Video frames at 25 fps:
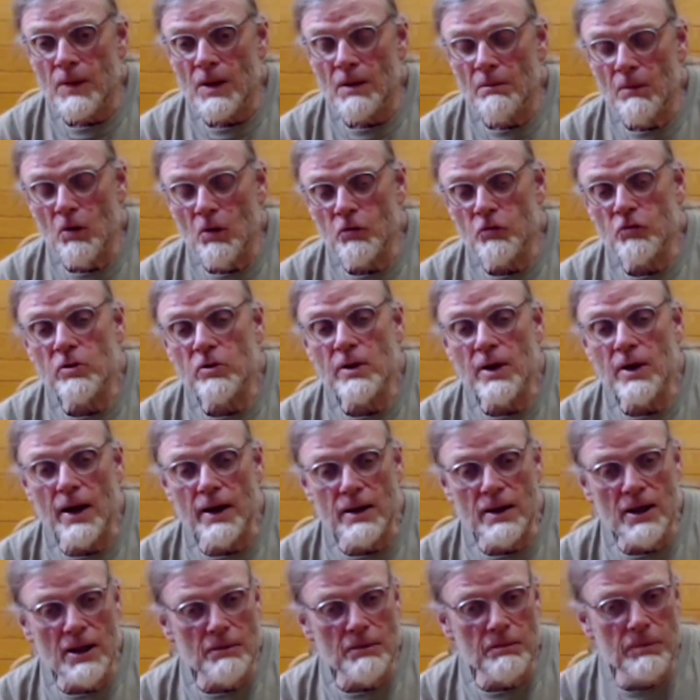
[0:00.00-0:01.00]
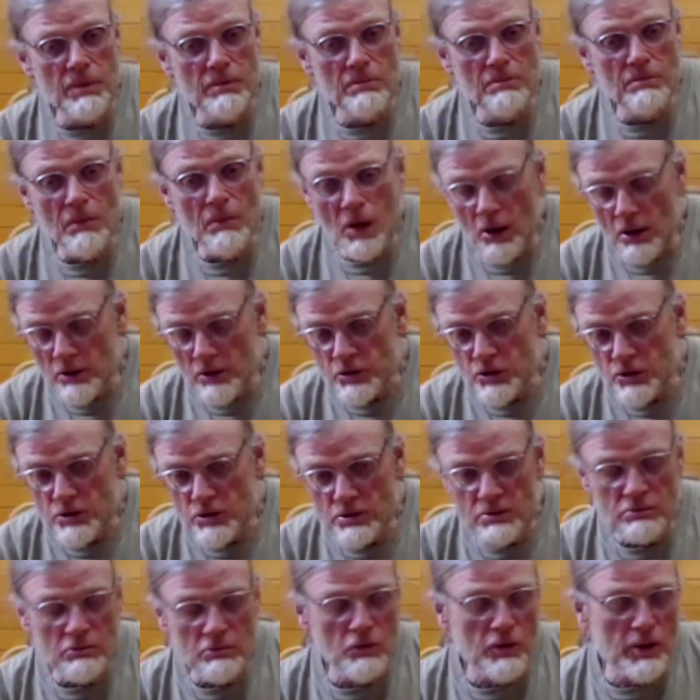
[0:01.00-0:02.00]
Mostly I keep them
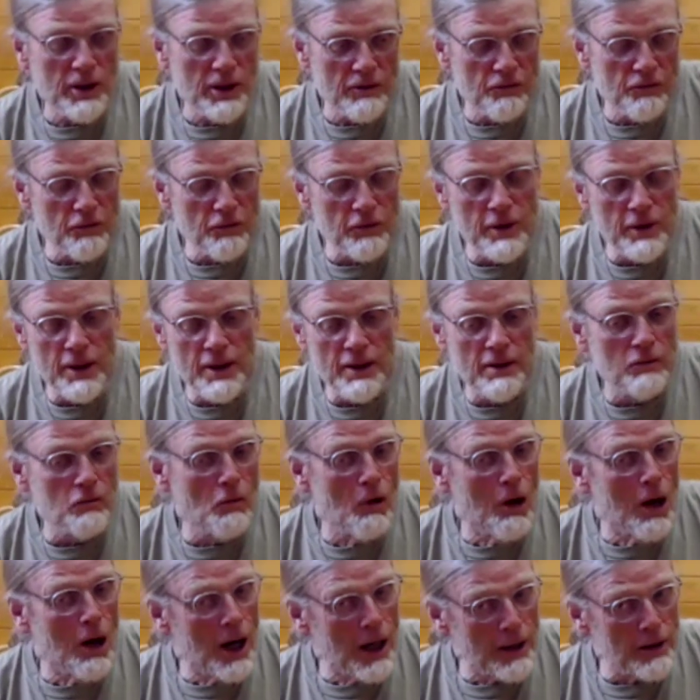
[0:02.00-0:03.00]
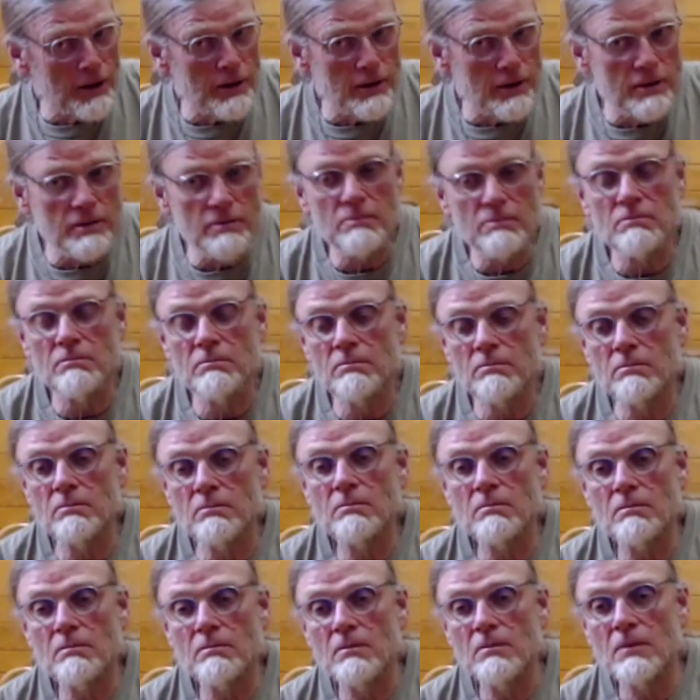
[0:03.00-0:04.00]
mulched, weed free, watered,
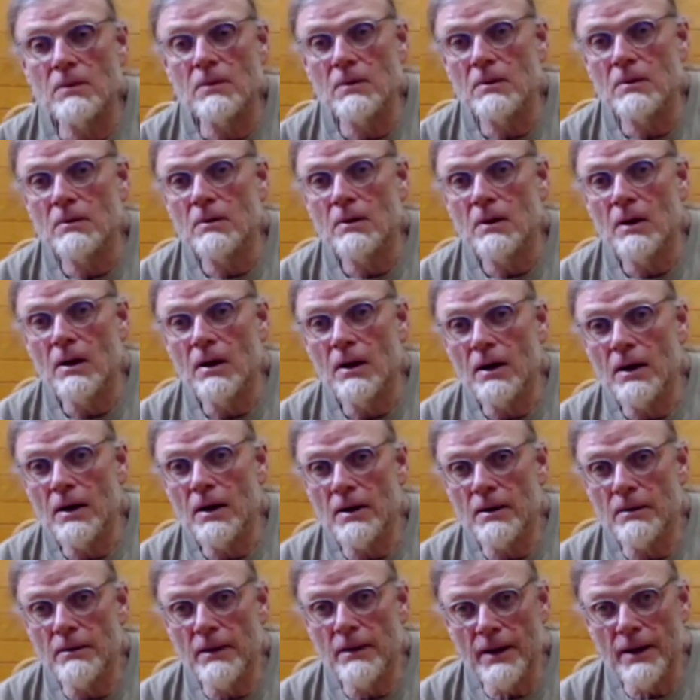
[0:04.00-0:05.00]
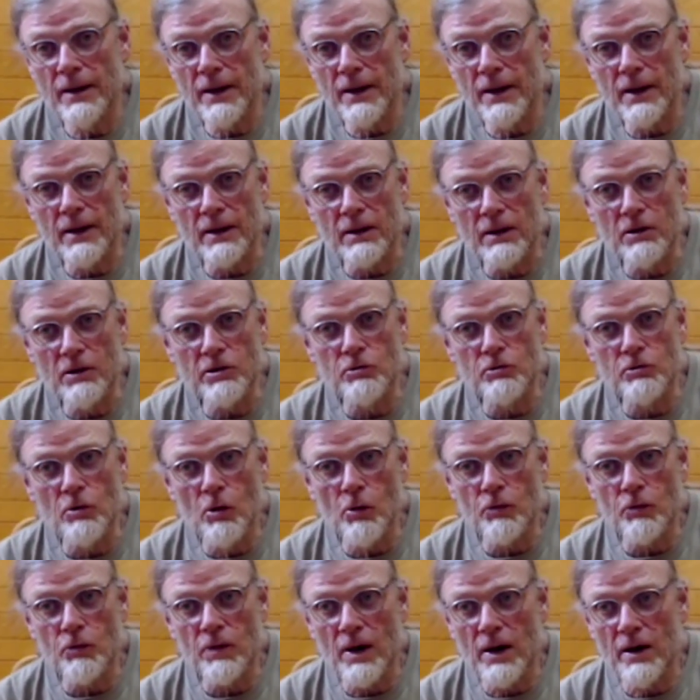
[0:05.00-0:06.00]
and I get good
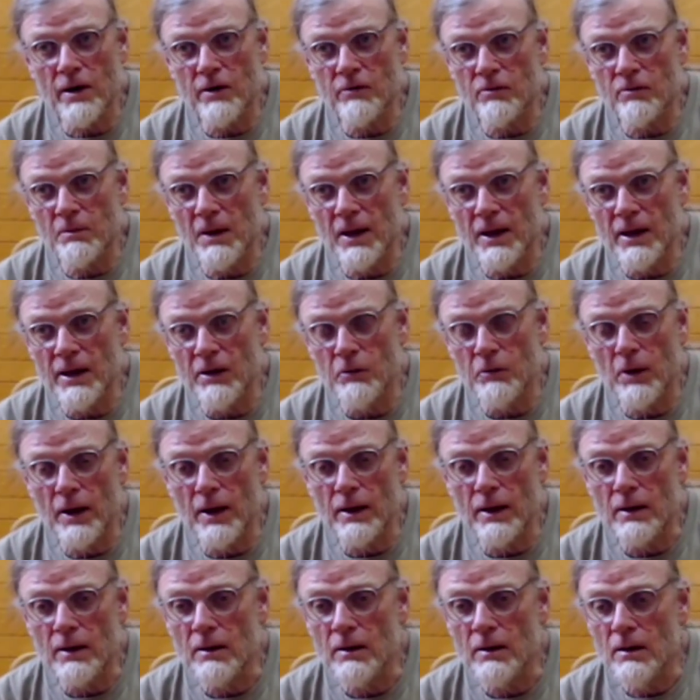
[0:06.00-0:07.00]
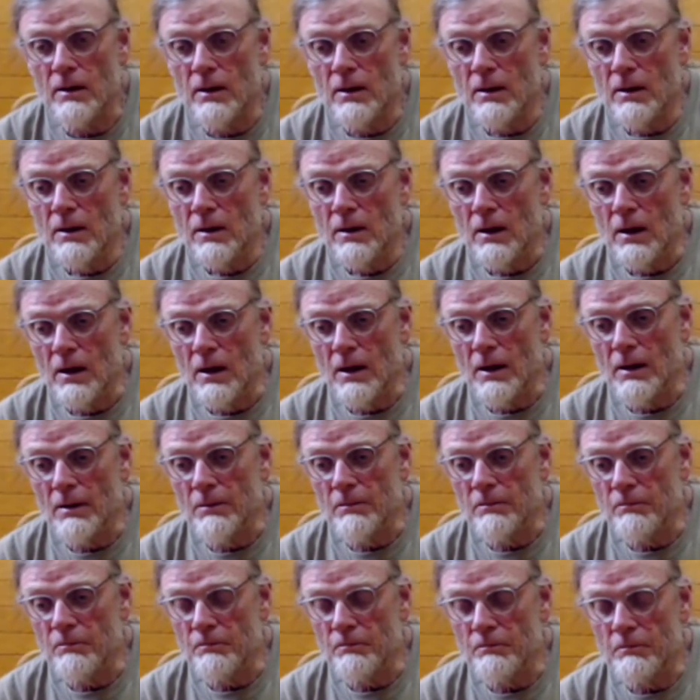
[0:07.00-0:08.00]
growth out of them anyway.
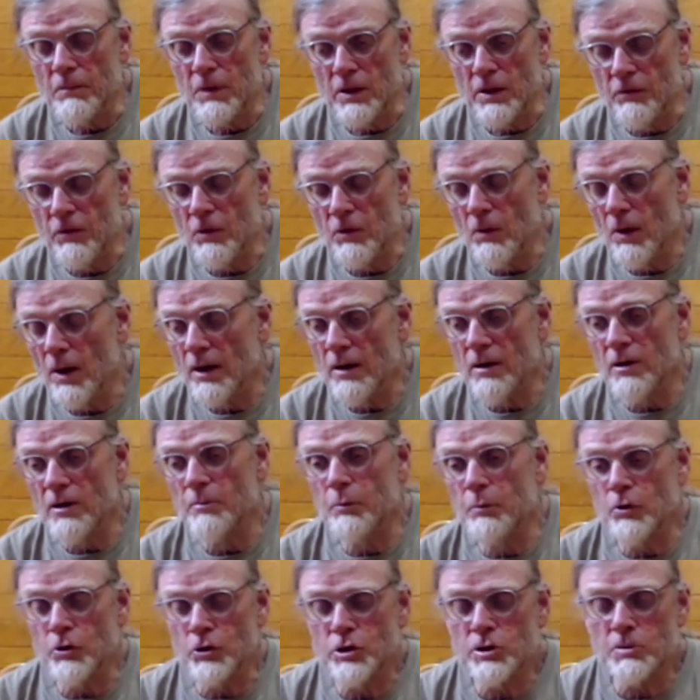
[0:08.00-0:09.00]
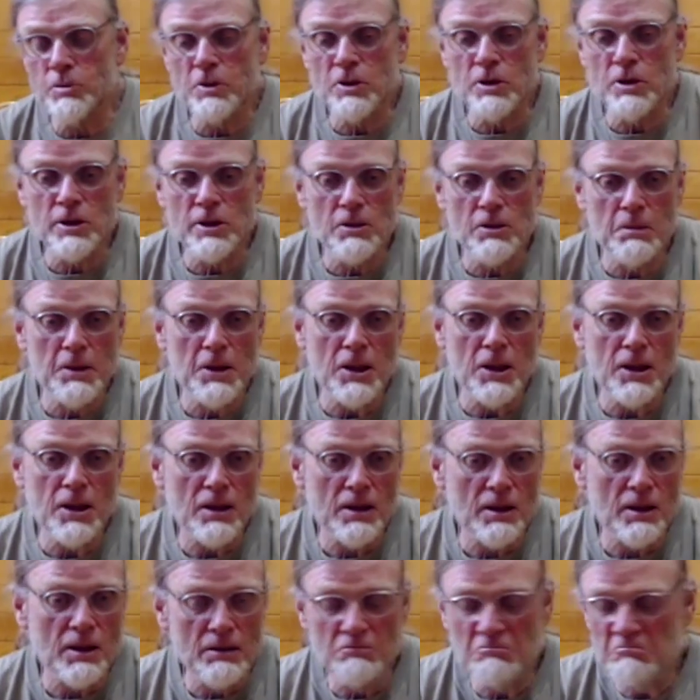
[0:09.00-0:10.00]
But if you wanted to push them a little
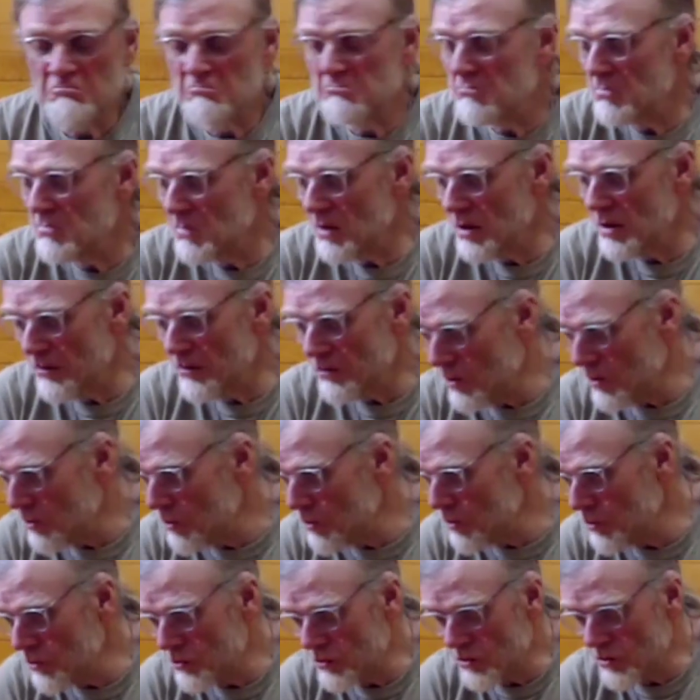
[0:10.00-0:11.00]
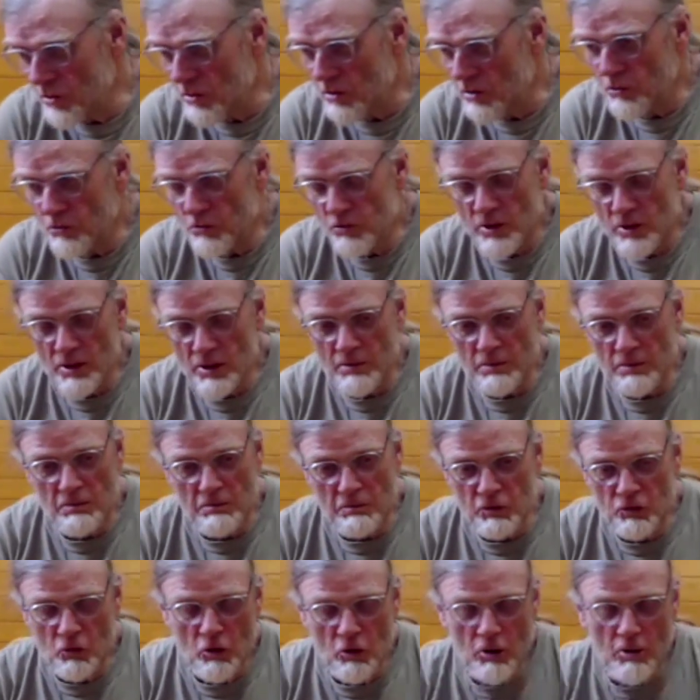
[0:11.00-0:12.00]
bit, if you're used to using a
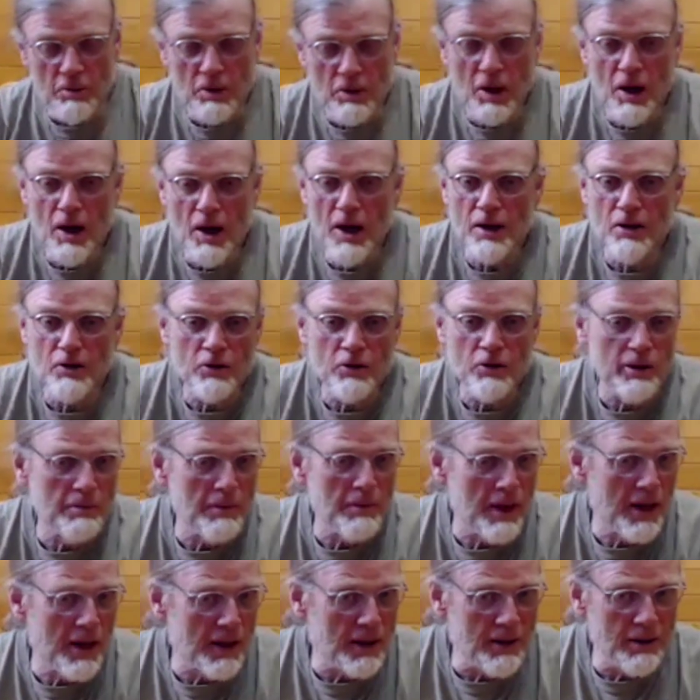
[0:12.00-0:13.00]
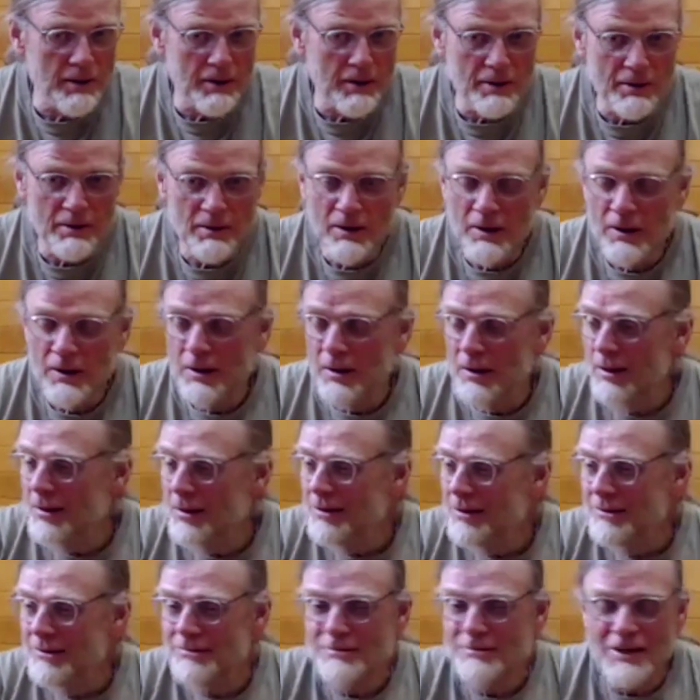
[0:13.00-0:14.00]
store-bought or you make a
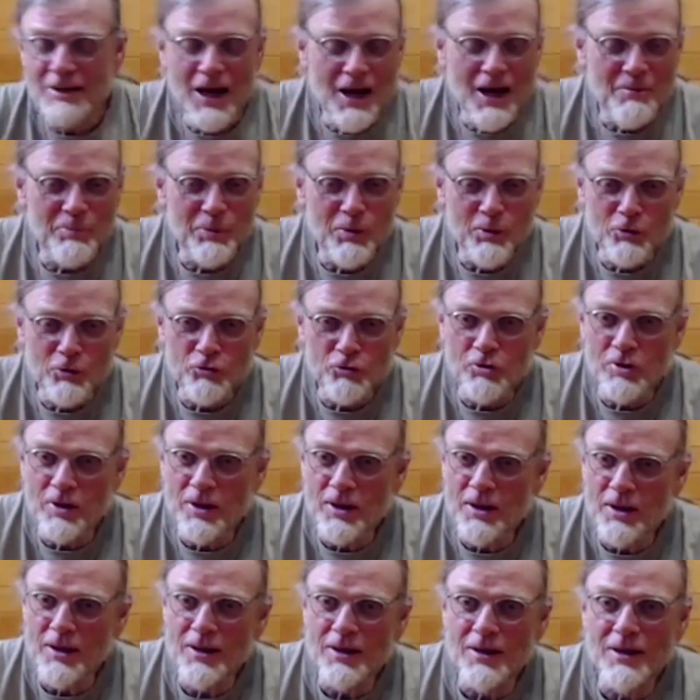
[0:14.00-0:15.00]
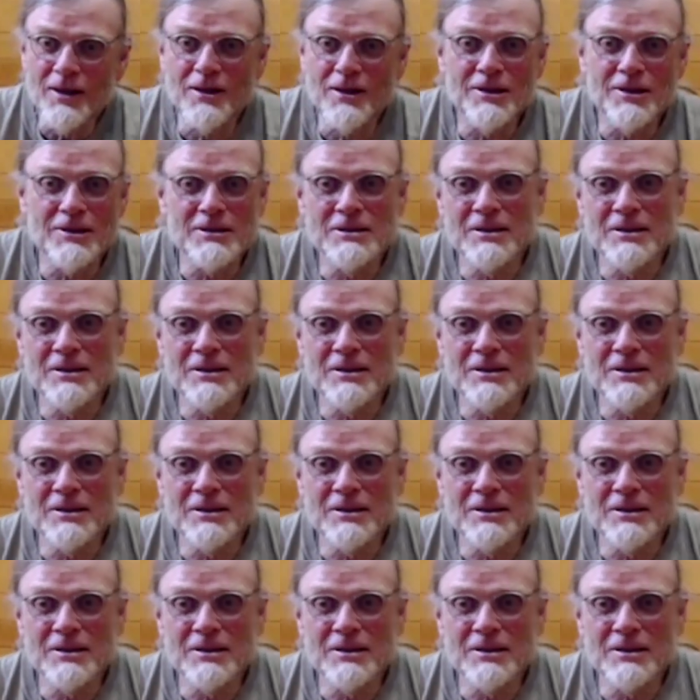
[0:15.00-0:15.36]
compost tea,